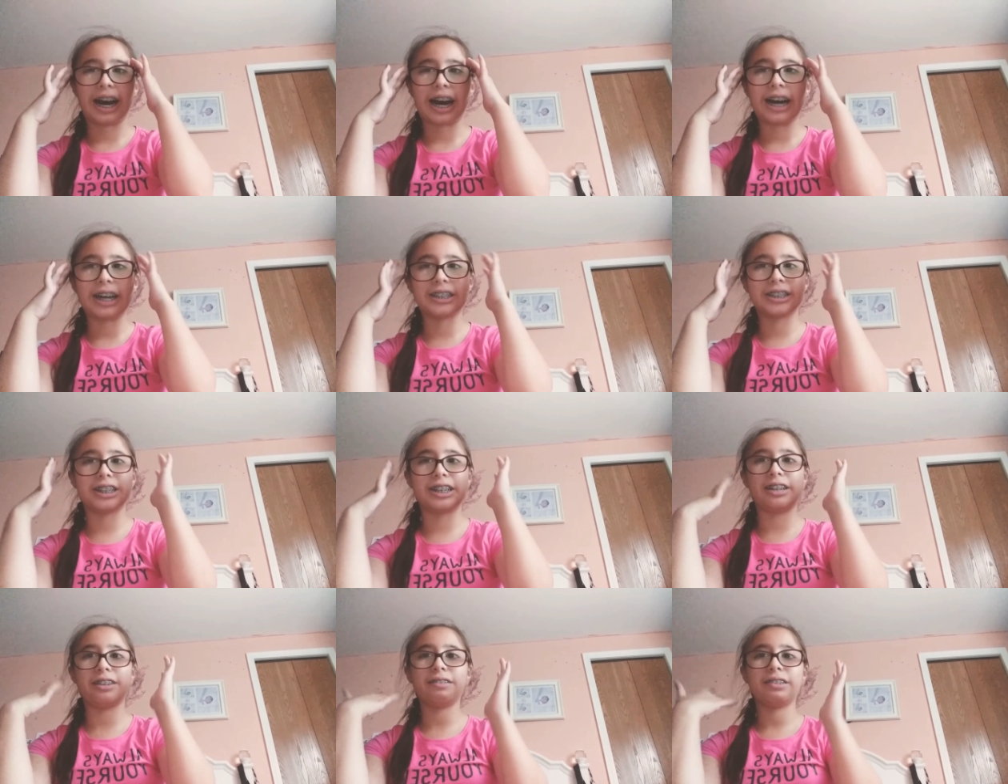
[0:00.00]
I
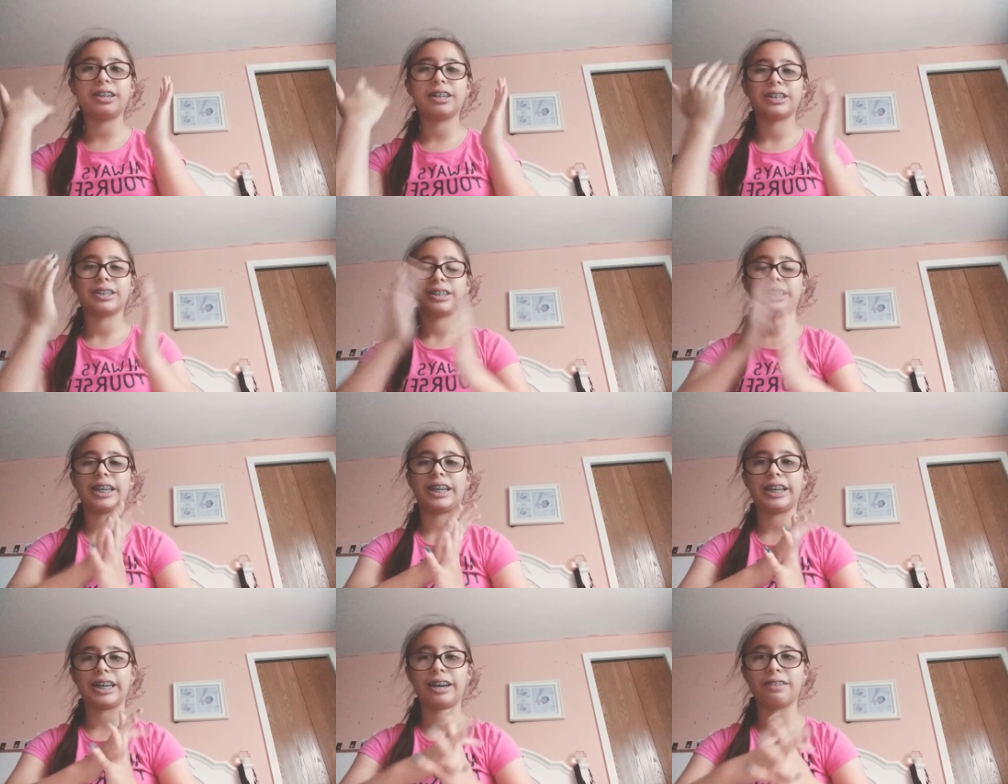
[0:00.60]
didn't even
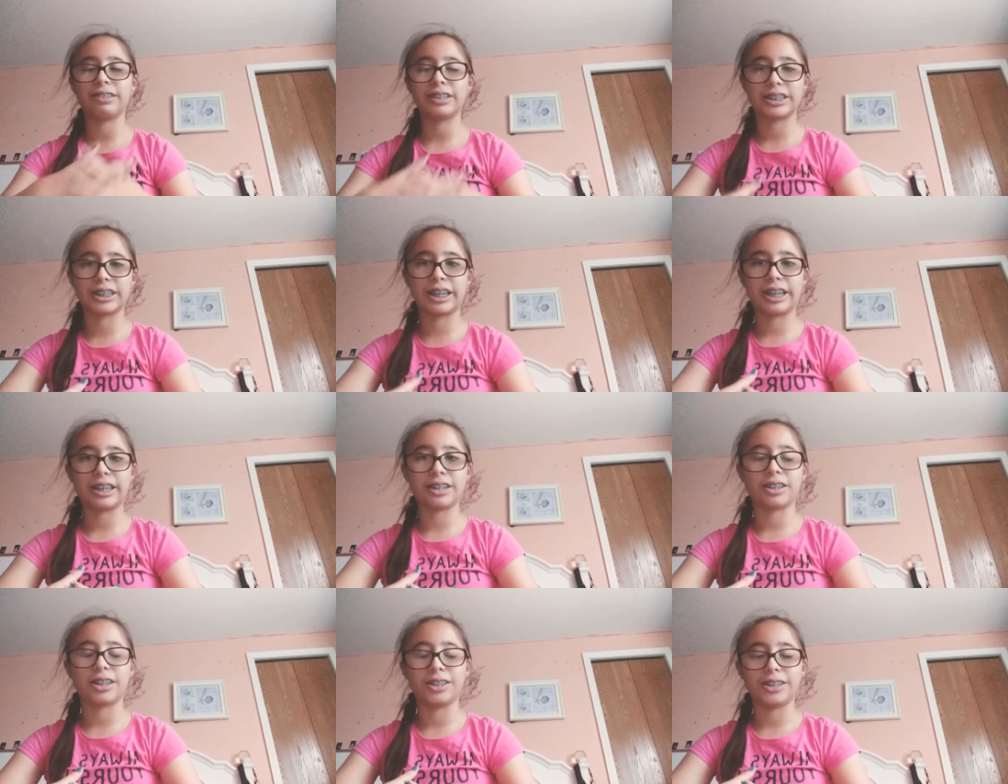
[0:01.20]
think I was going
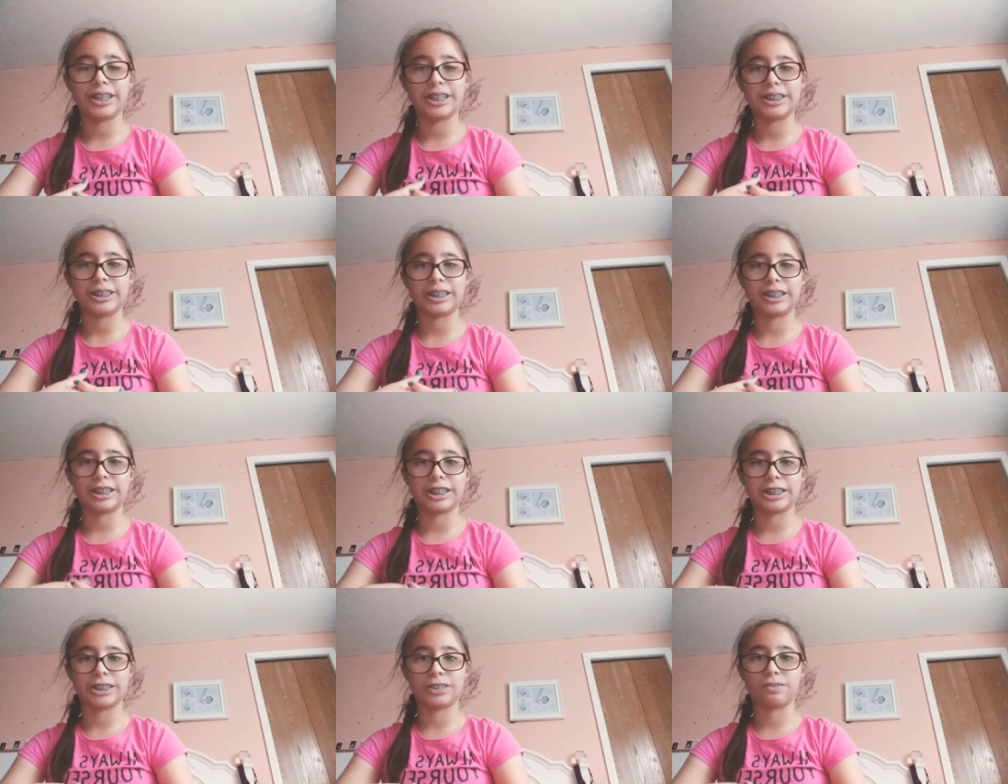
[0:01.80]
to include this
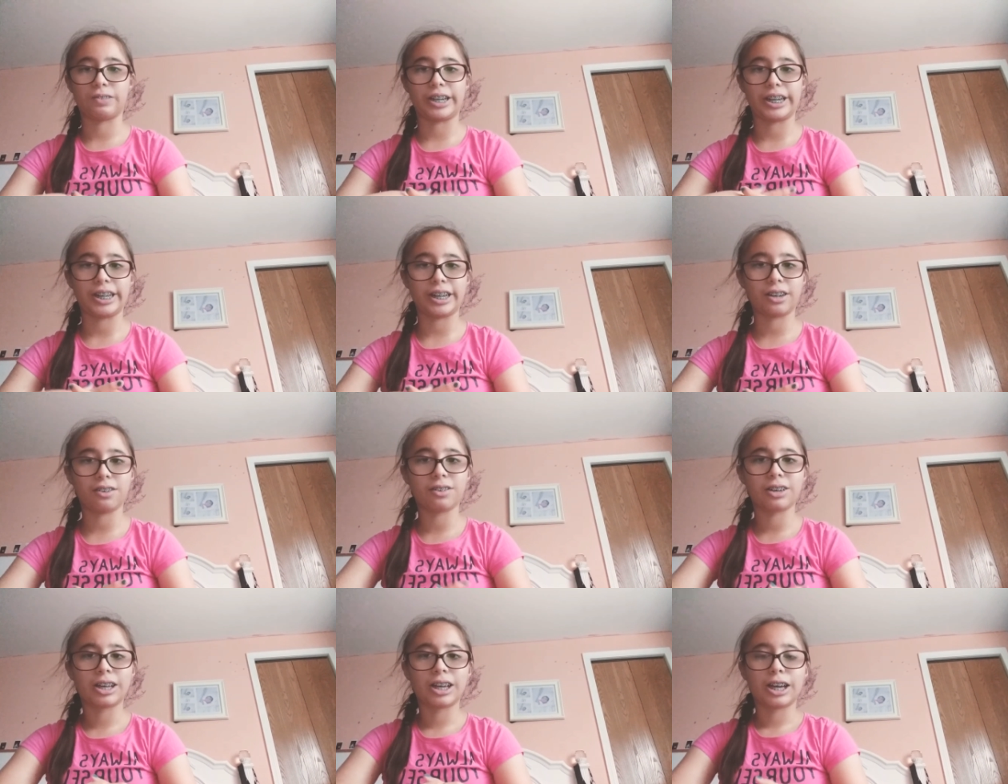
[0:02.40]
in this
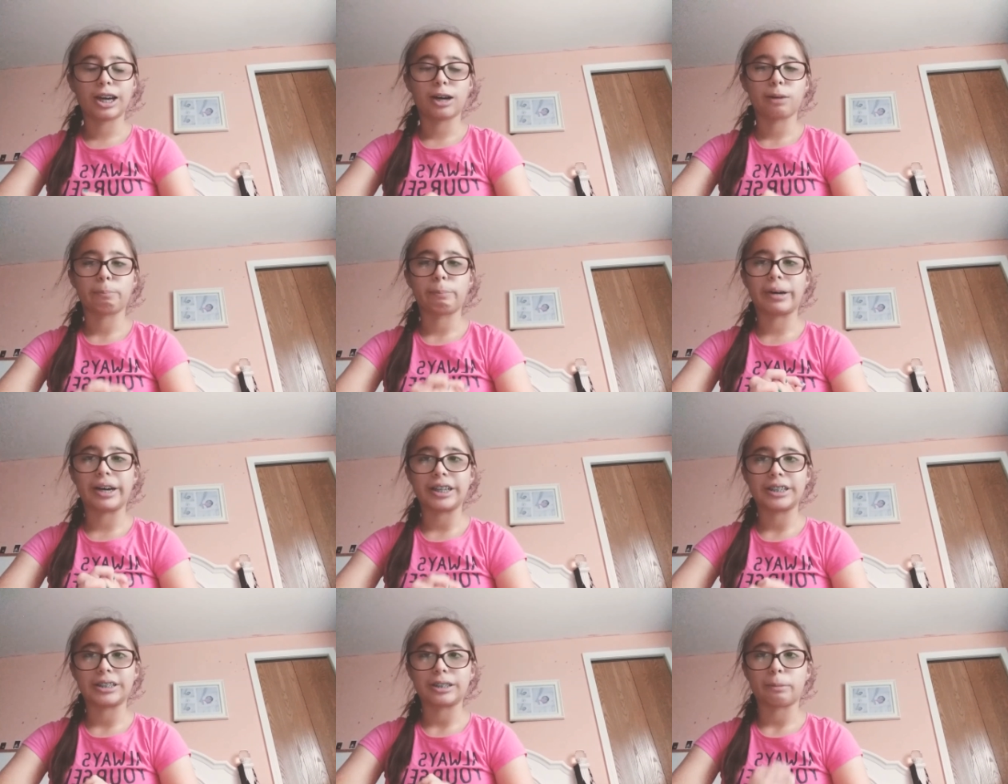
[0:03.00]
video,
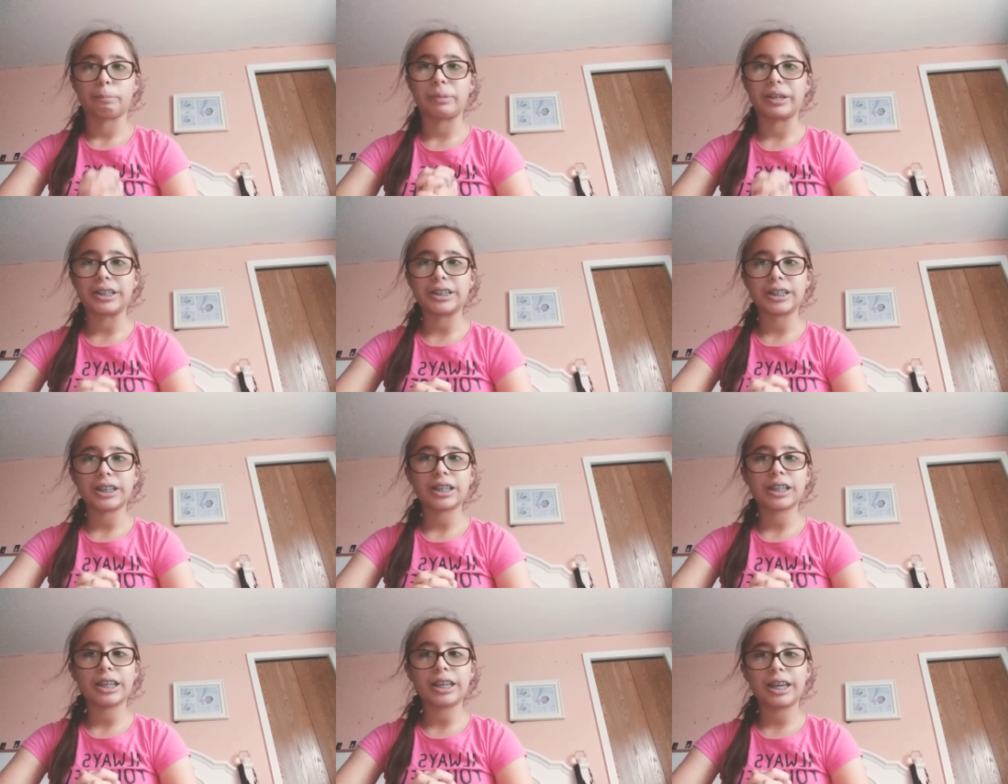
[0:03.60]
but
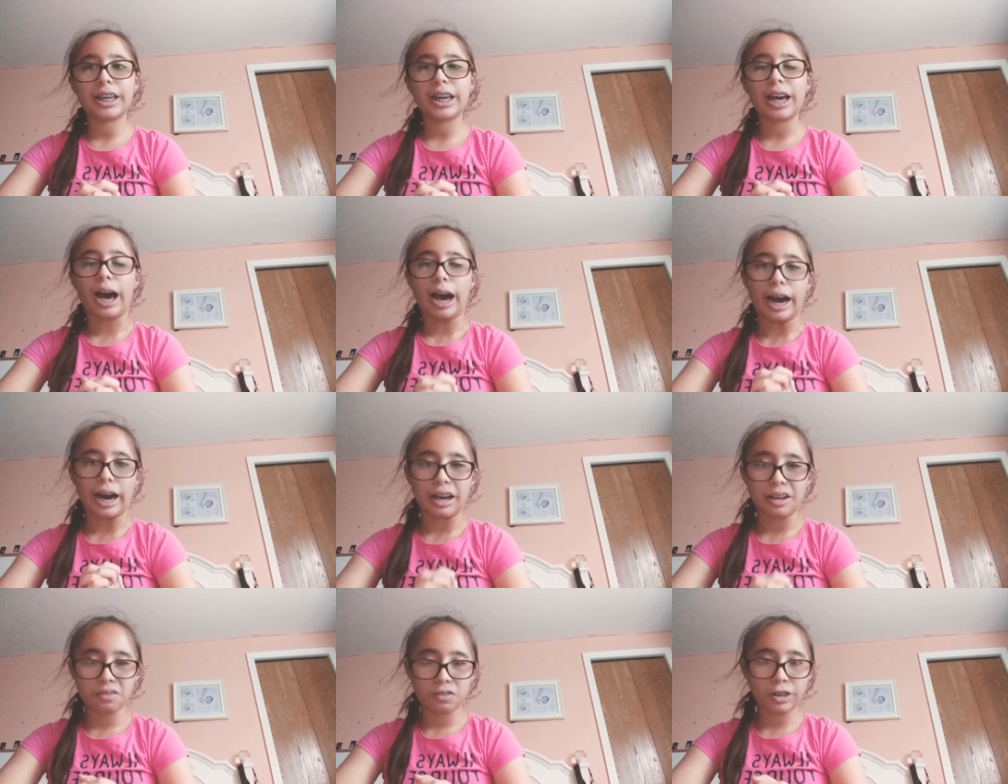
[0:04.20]
basically,
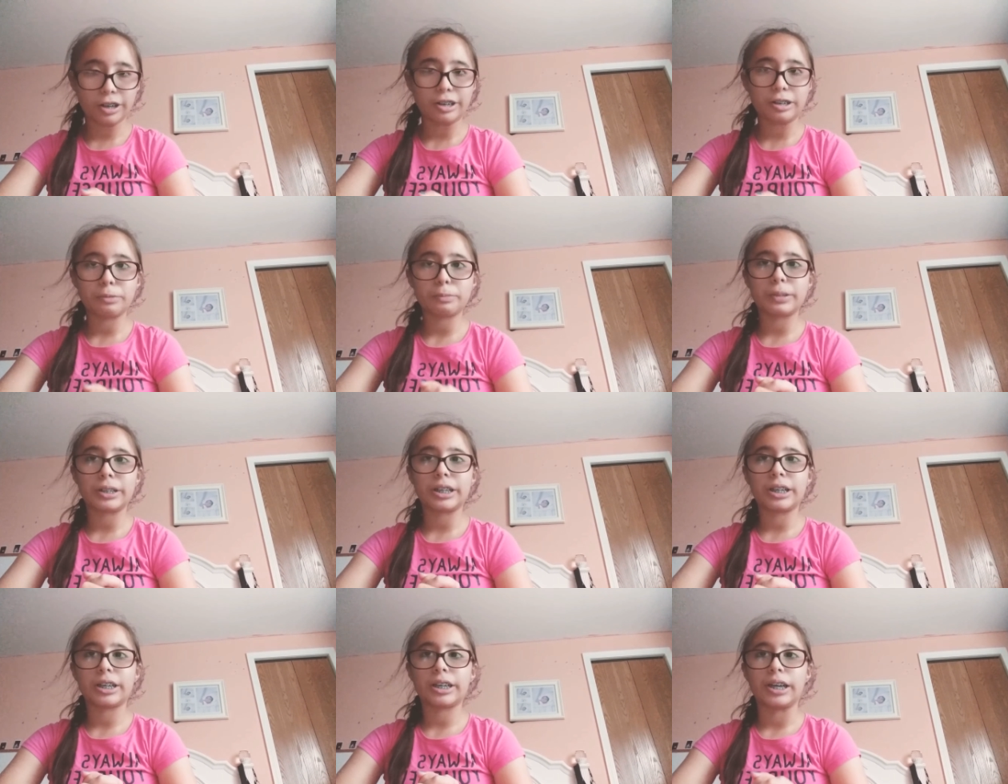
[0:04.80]
I'm going to
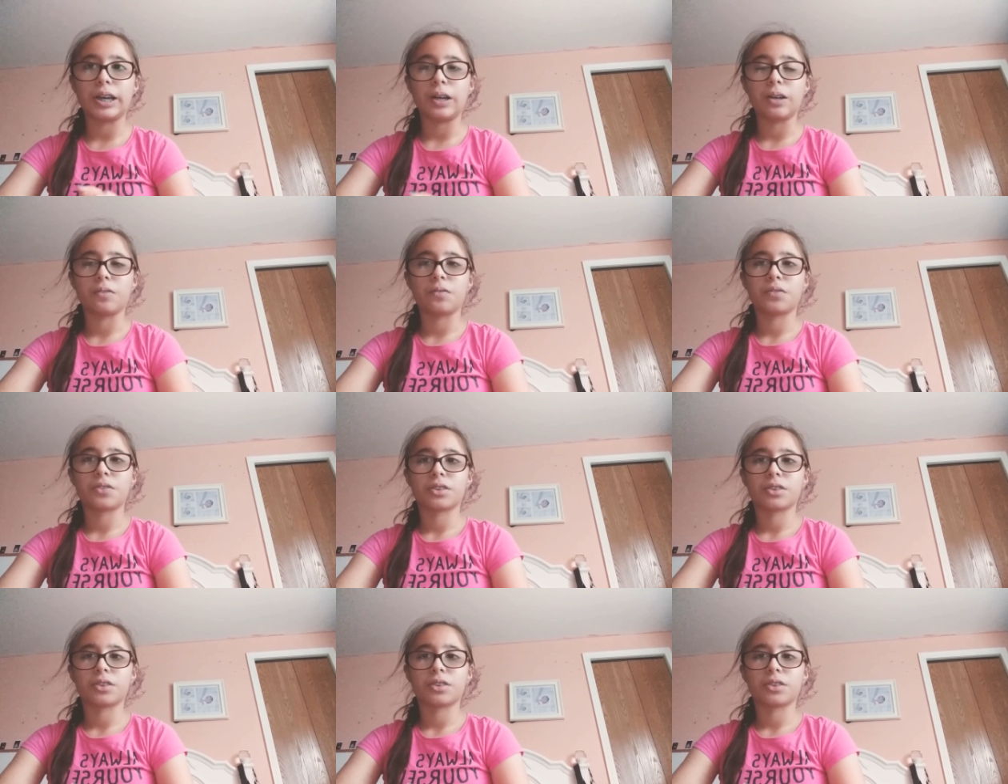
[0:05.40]
be